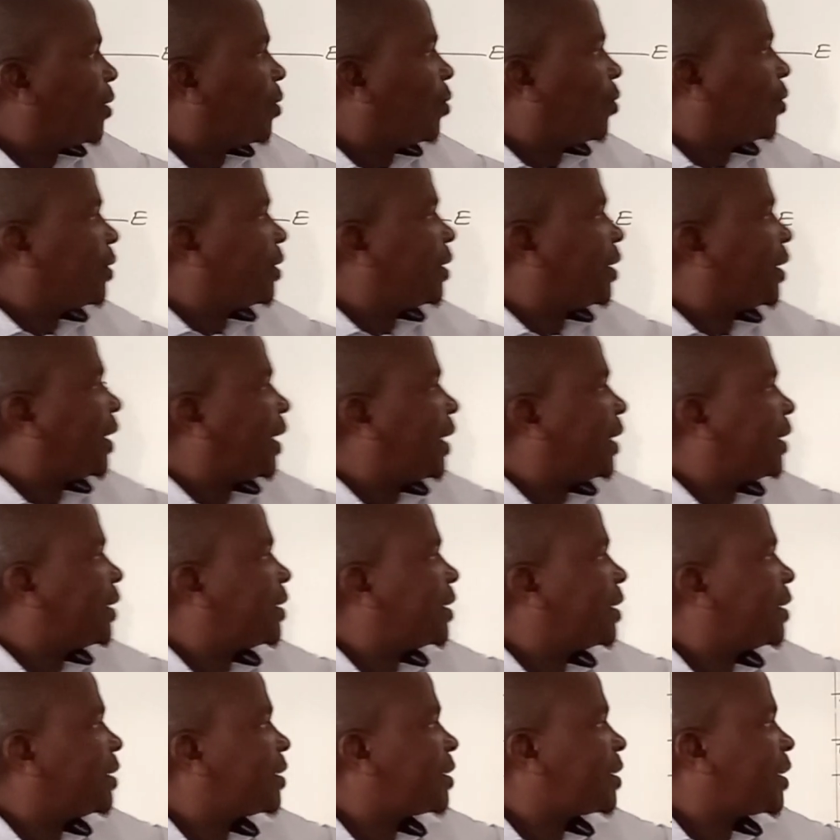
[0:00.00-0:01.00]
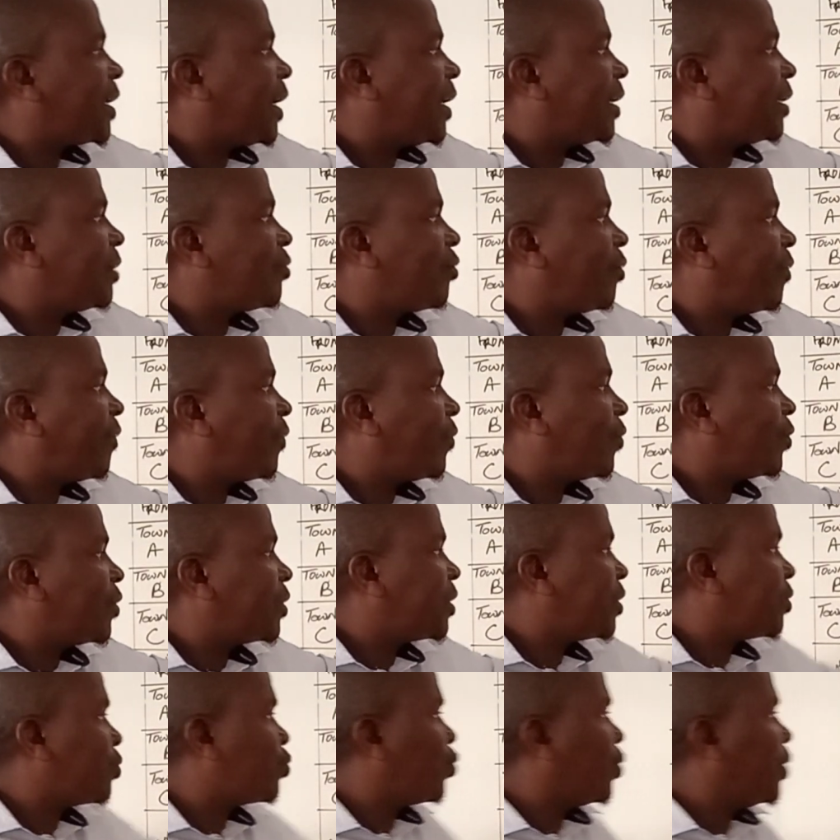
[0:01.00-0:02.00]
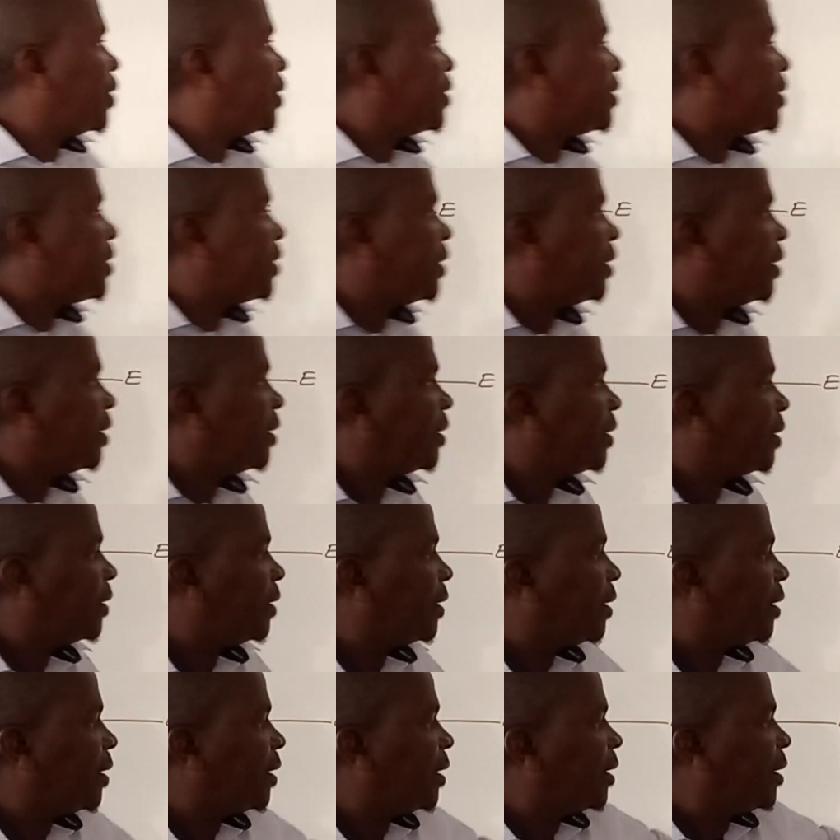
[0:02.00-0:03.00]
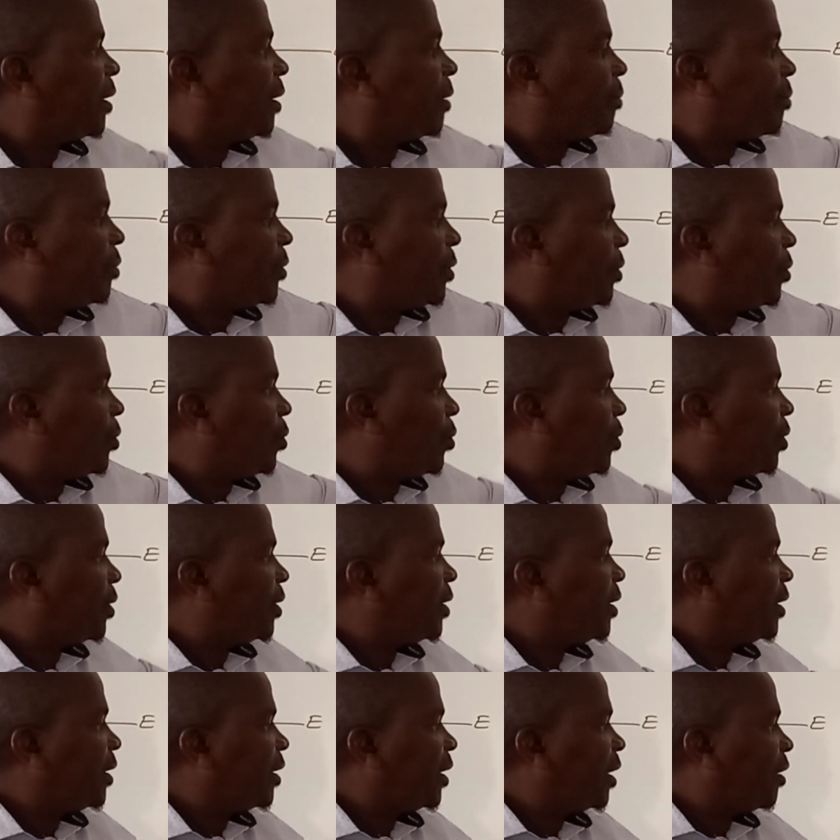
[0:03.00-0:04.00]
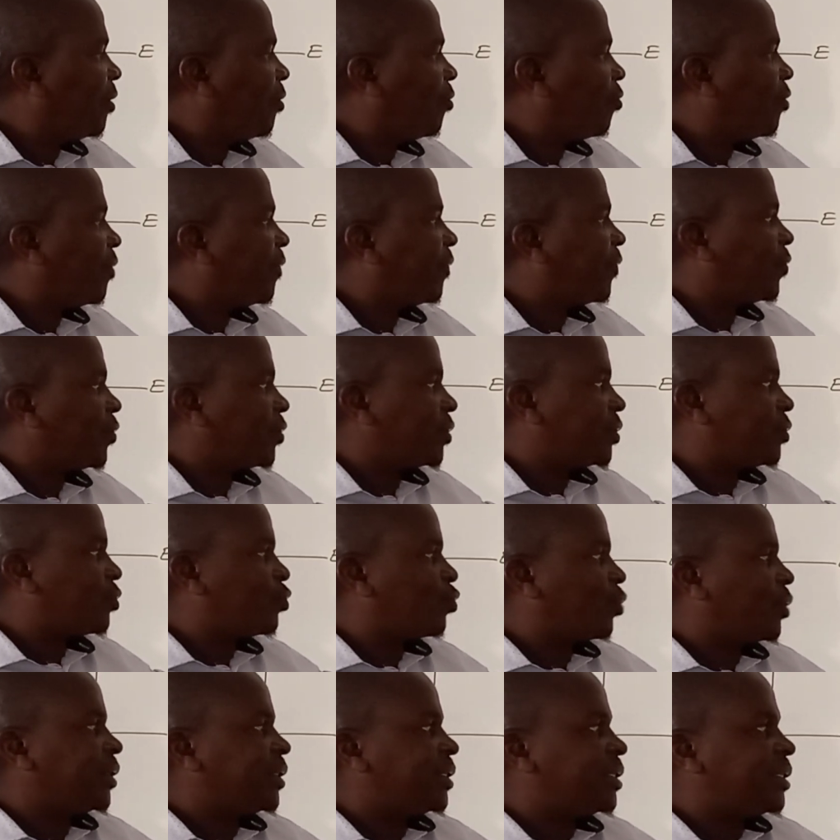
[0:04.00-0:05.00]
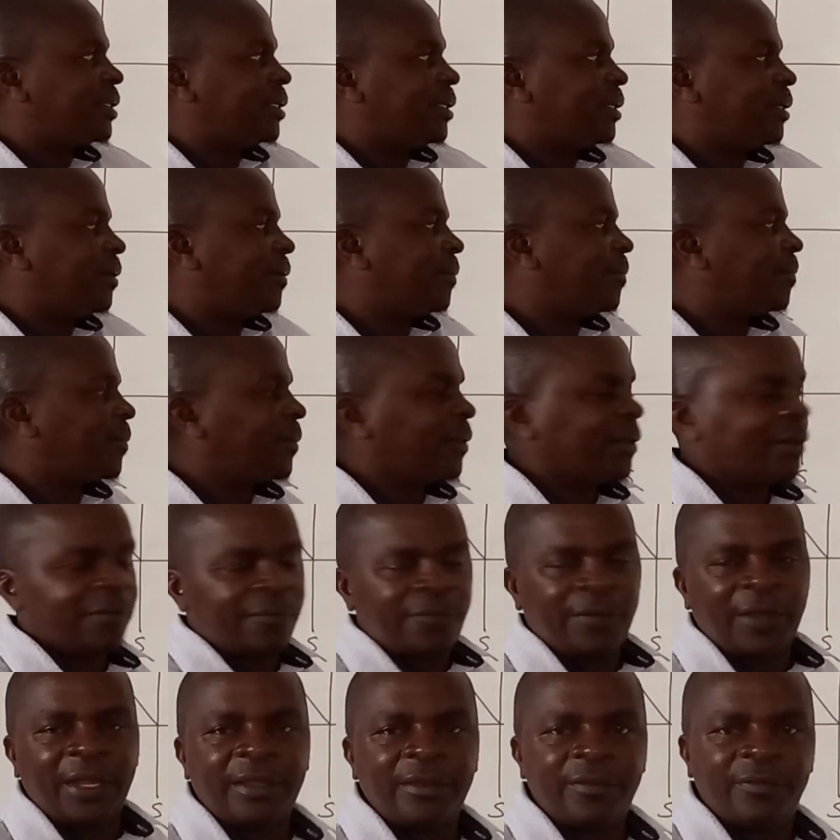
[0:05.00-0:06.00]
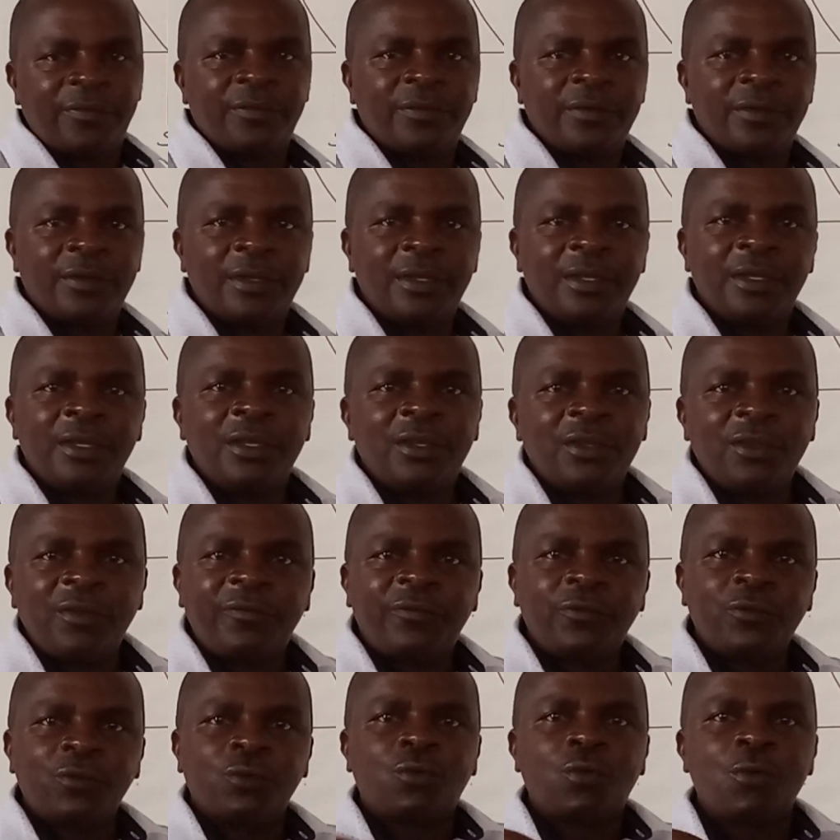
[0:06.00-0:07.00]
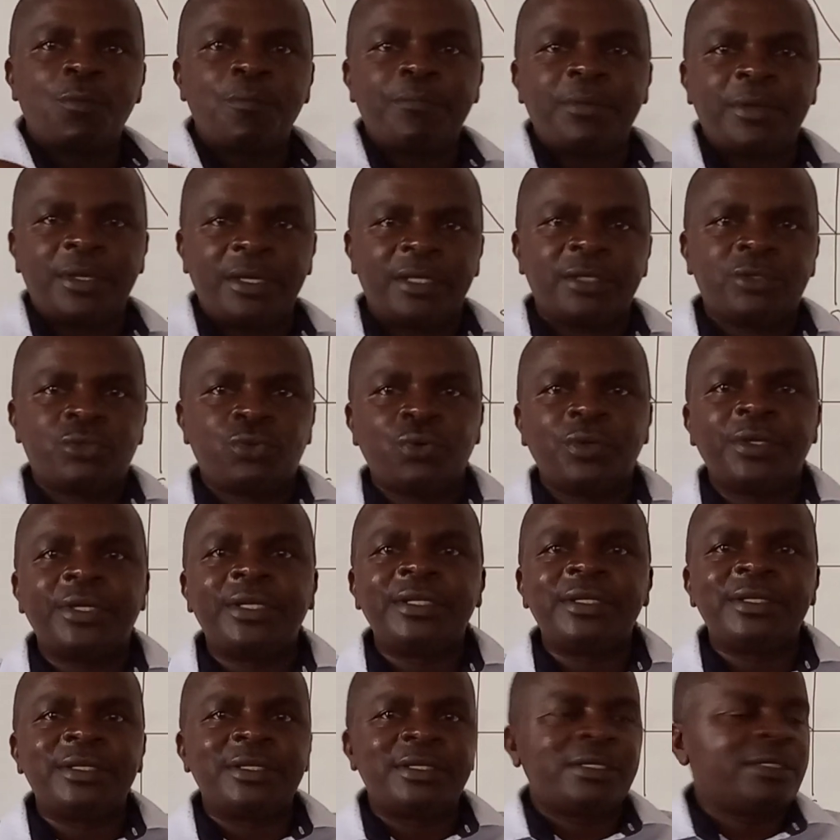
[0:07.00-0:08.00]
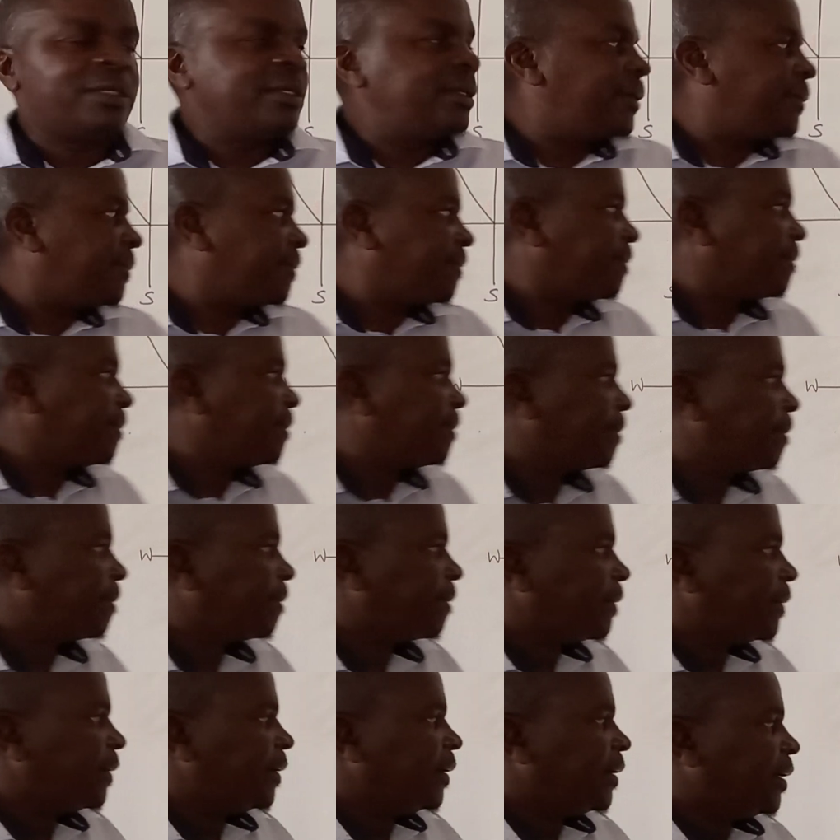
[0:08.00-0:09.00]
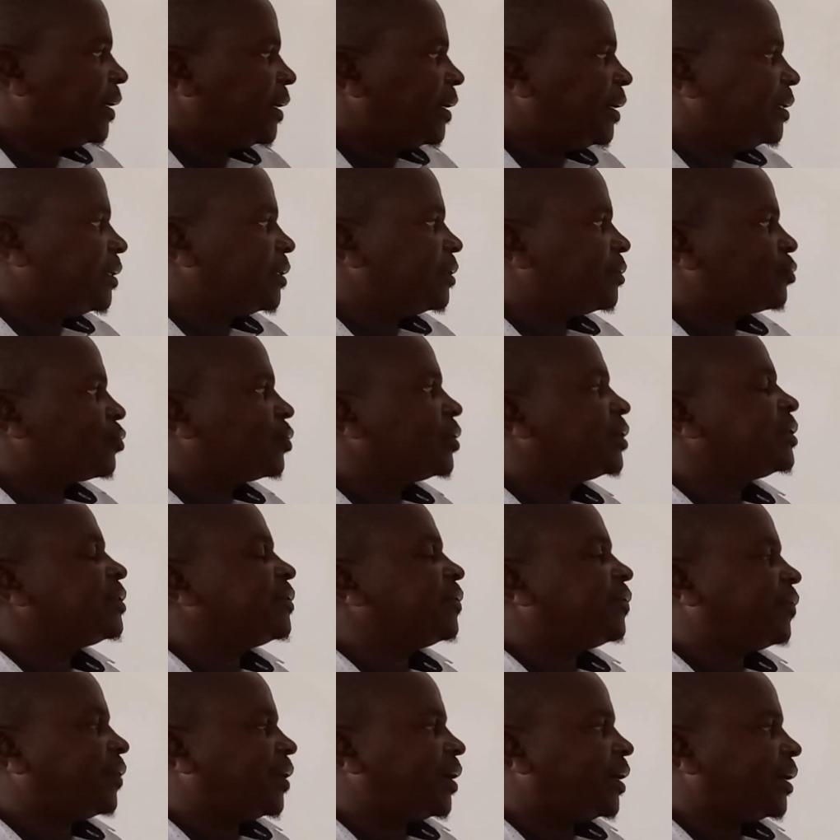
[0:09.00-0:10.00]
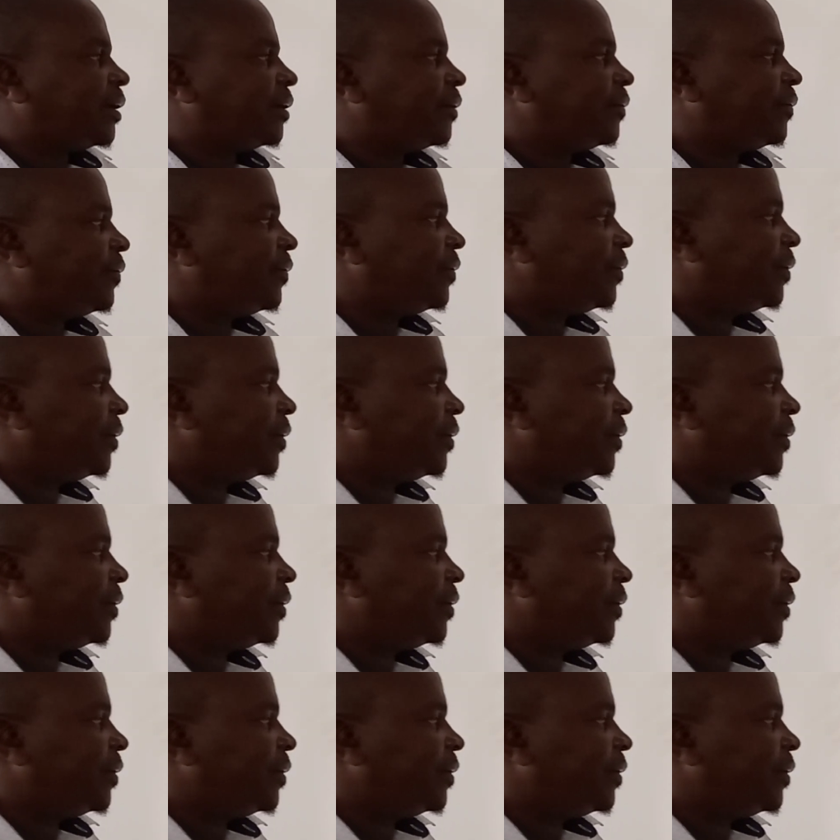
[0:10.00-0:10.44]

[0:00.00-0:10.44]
On the right hand side, we've got a 20. Below here, we've got 25. If you compare 20 and 25,